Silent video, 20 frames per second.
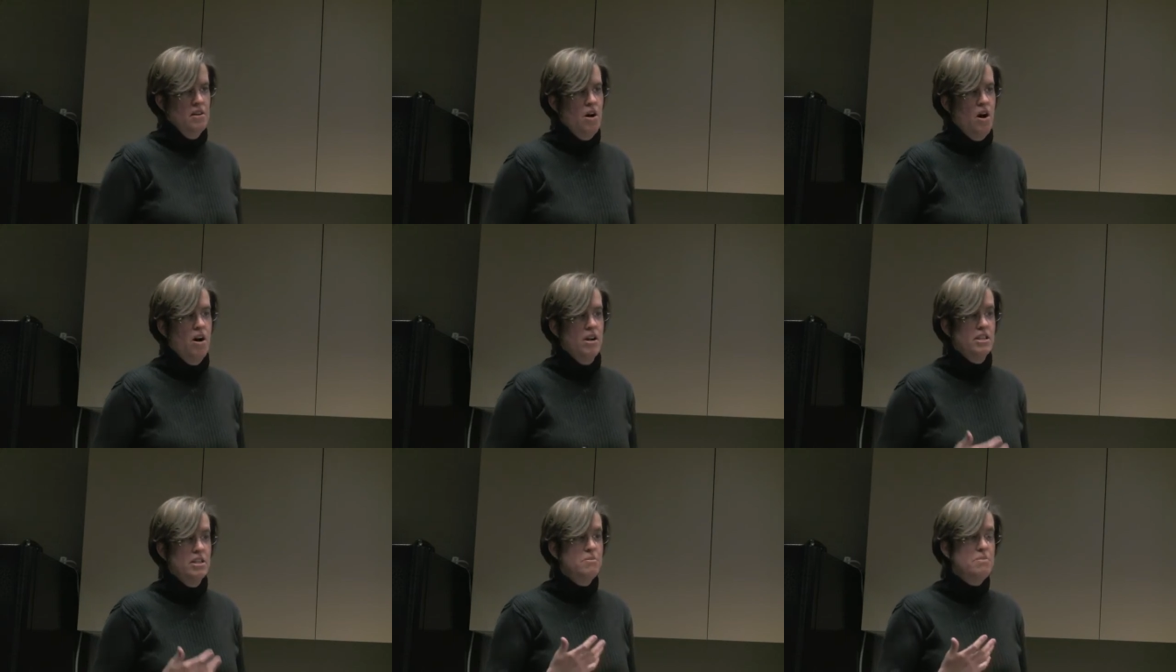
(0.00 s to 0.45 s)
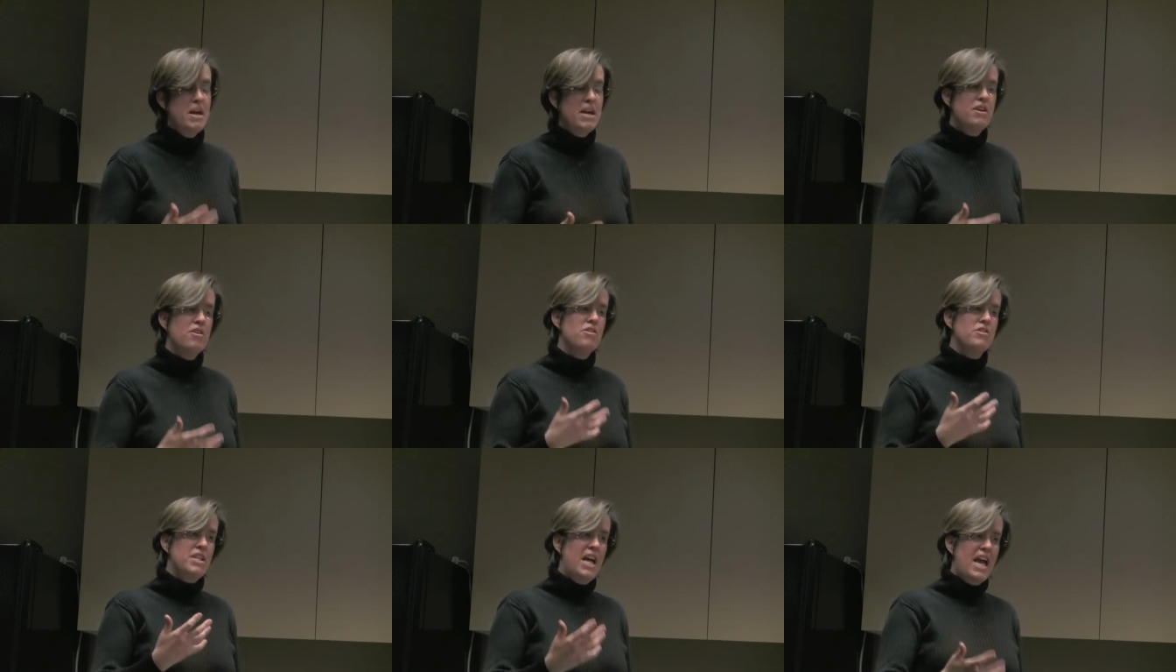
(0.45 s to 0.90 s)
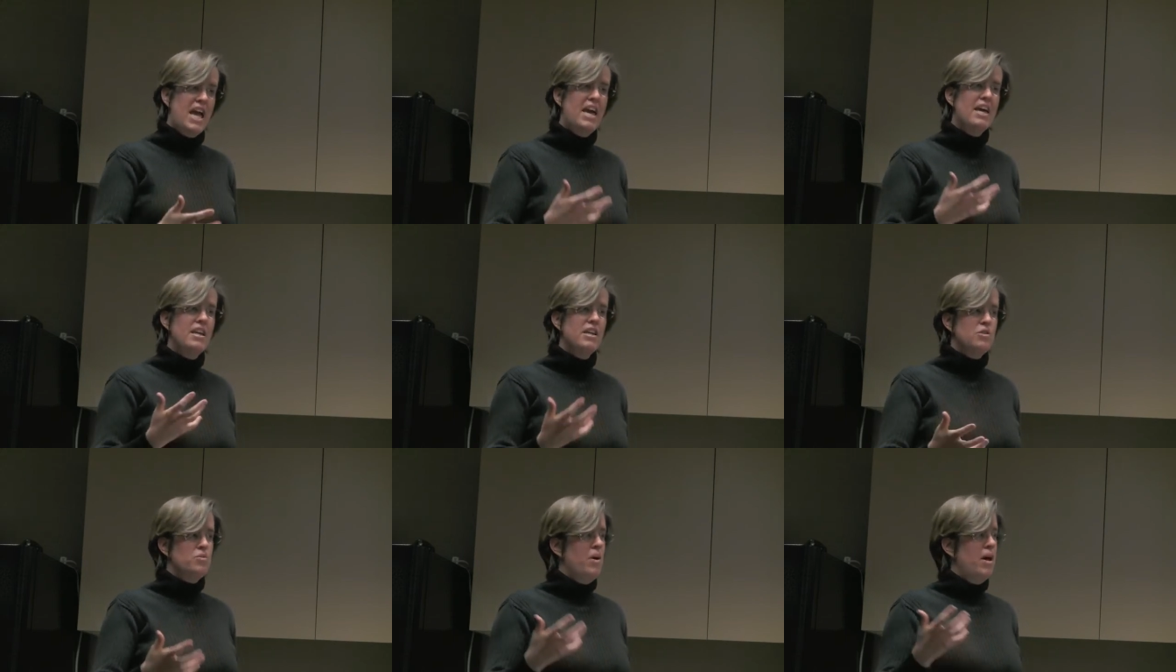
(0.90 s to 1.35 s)
on speakers
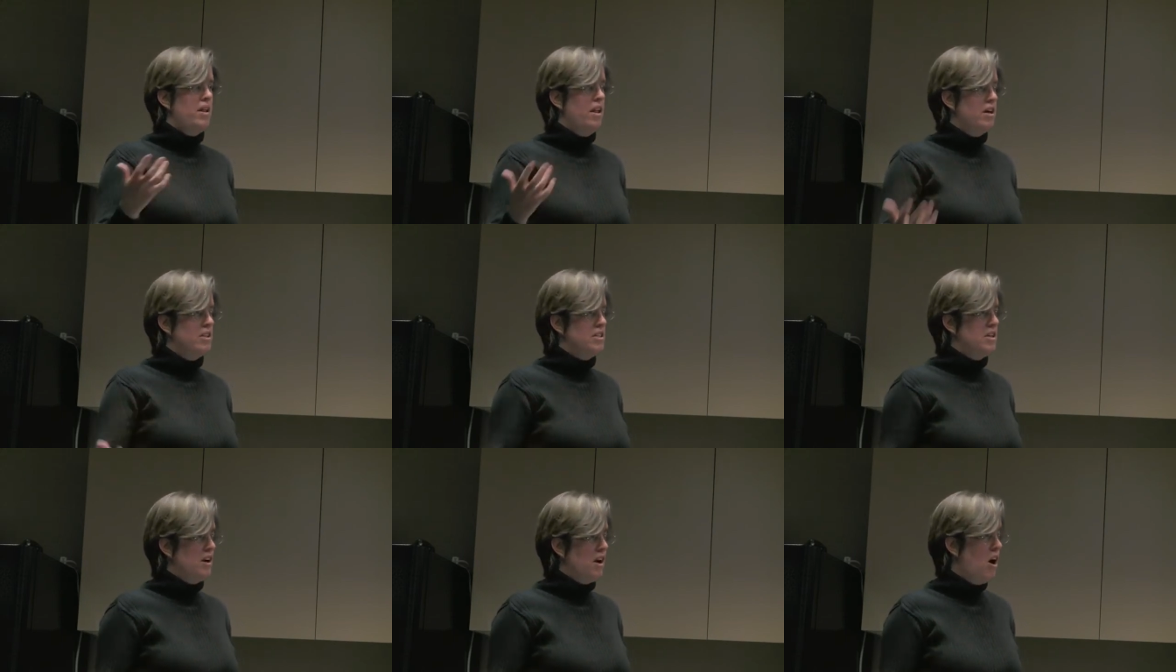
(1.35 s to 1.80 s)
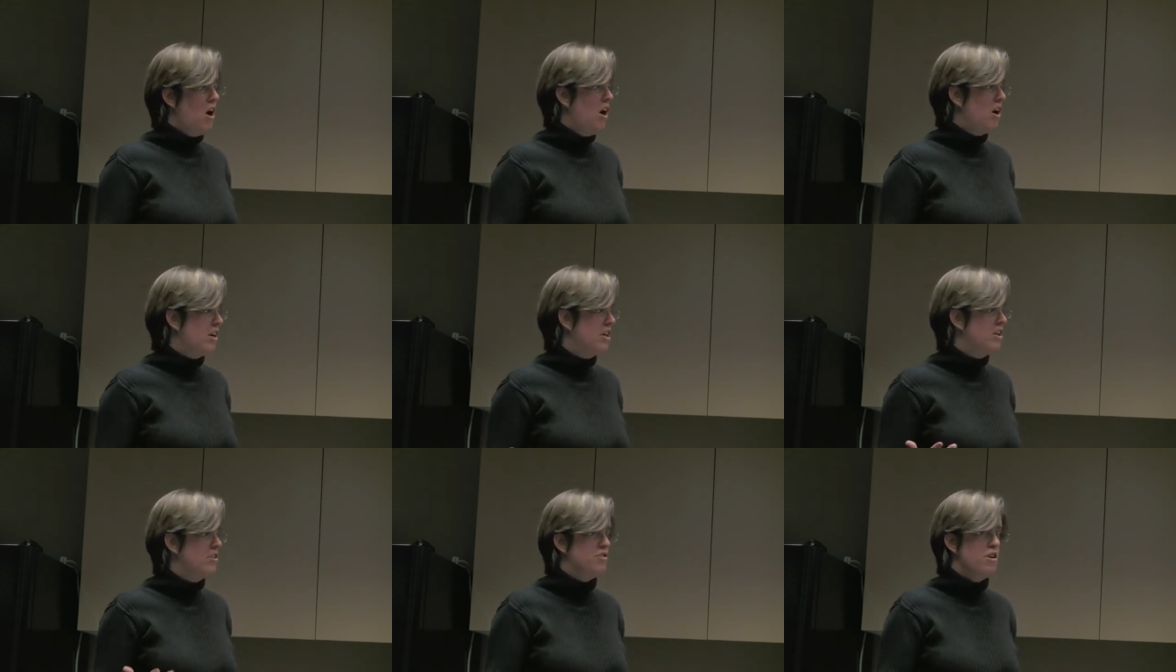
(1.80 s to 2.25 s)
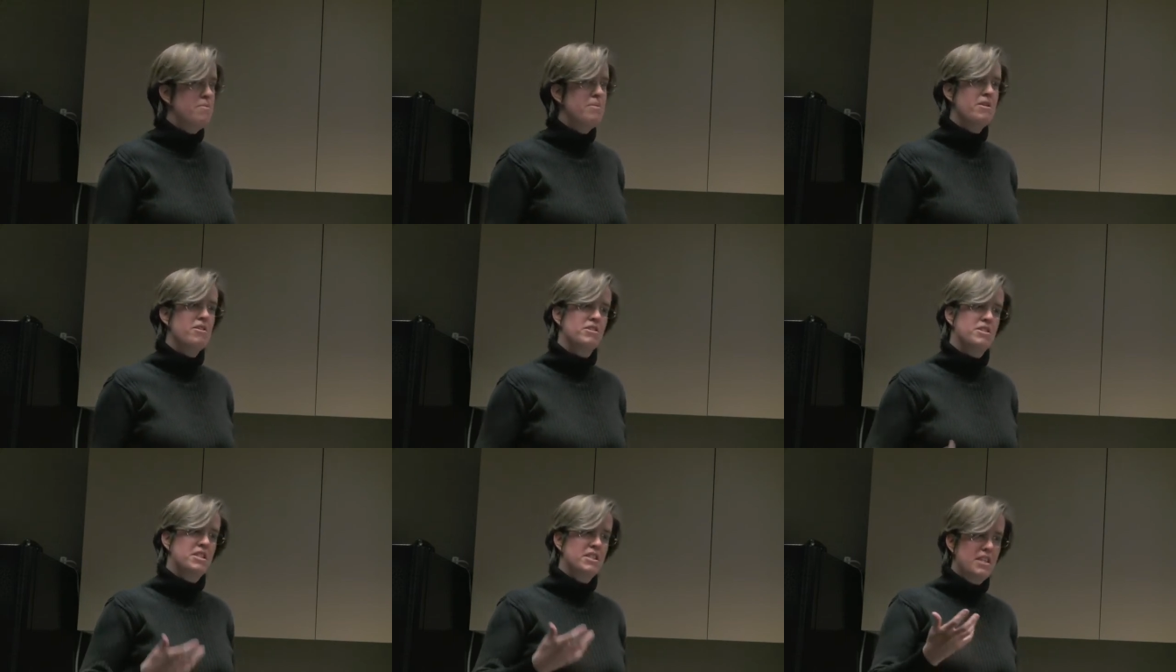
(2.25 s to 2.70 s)
and as well on, on
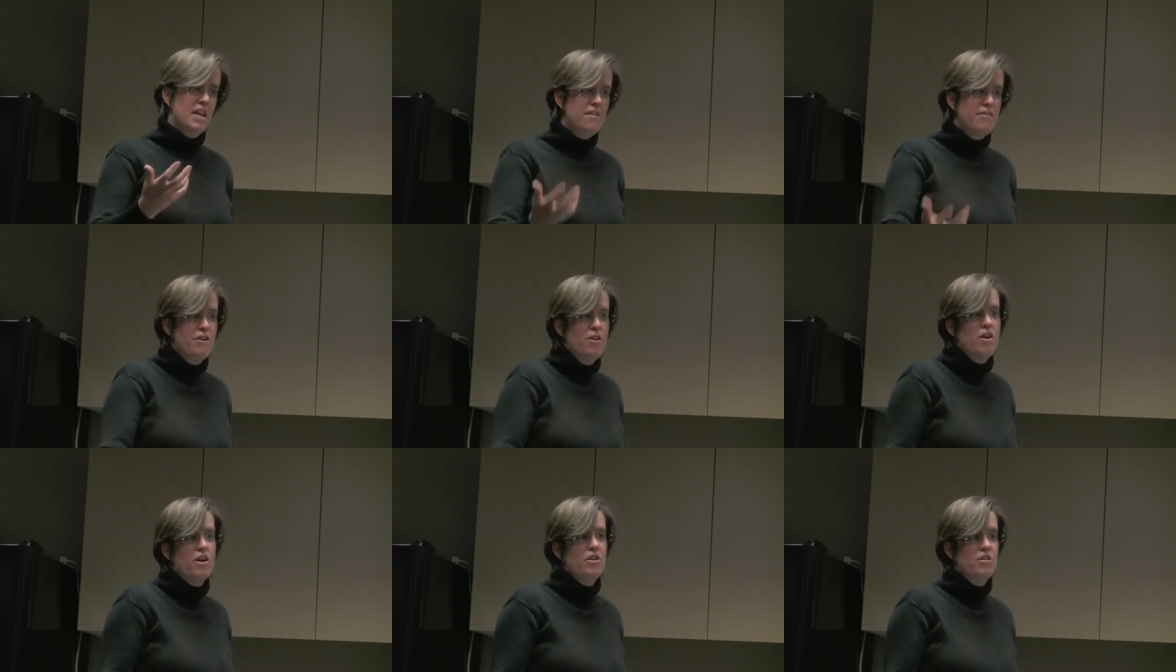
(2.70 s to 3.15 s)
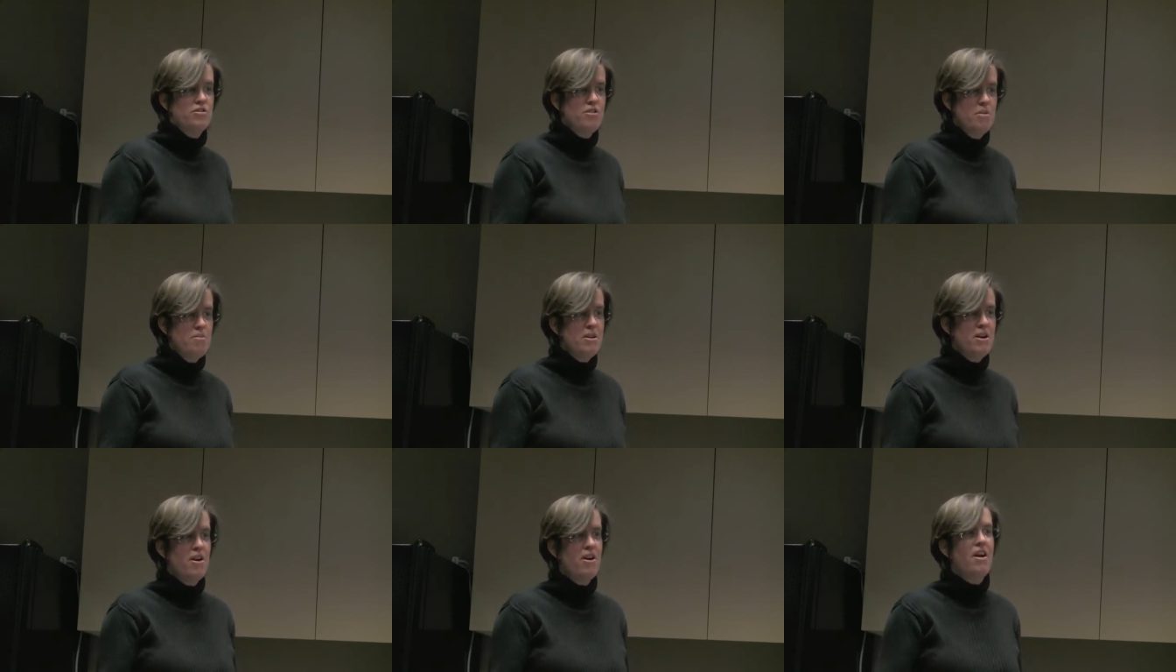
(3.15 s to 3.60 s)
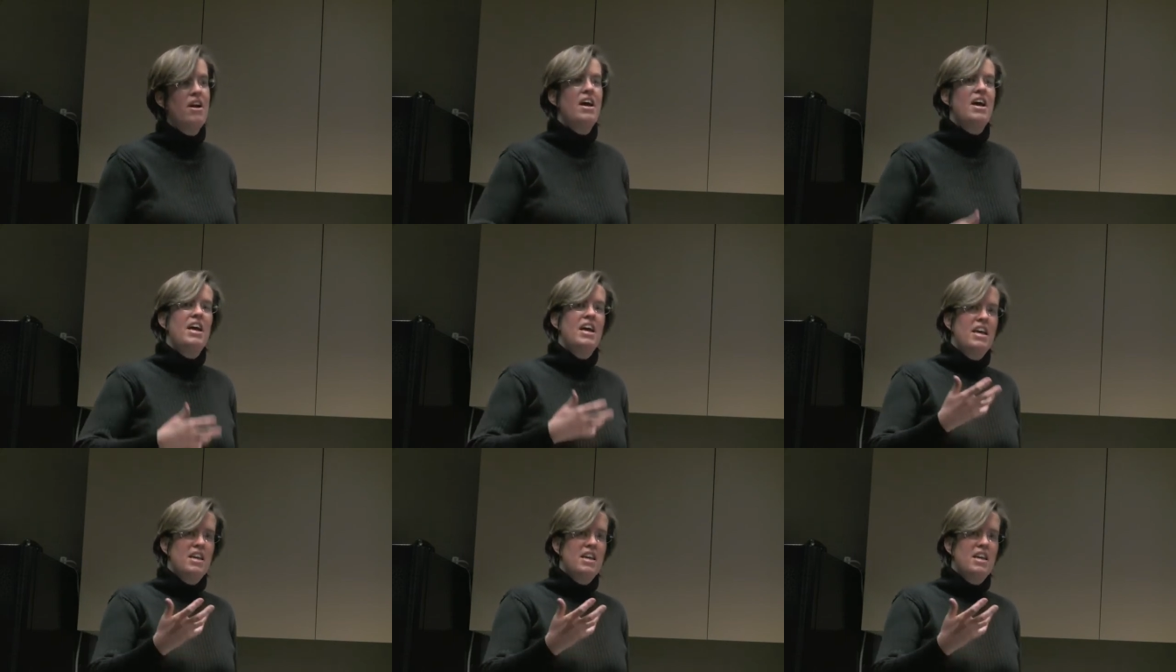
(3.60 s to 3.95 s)
contributors, because if you're a contributor,